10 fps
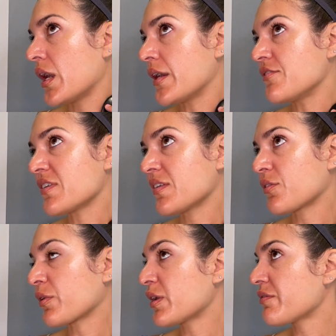and just
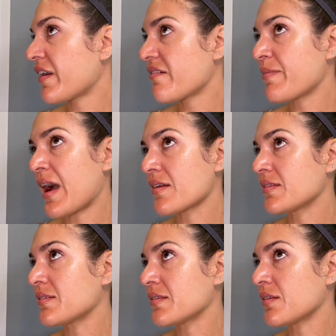3 to 5
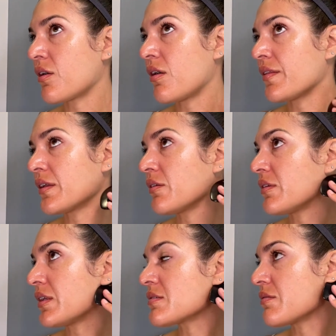passes is all that you
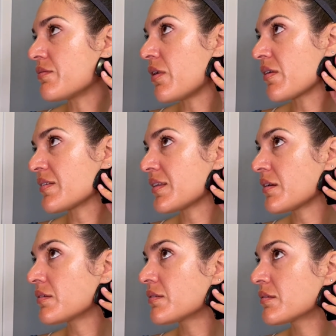need to focus on.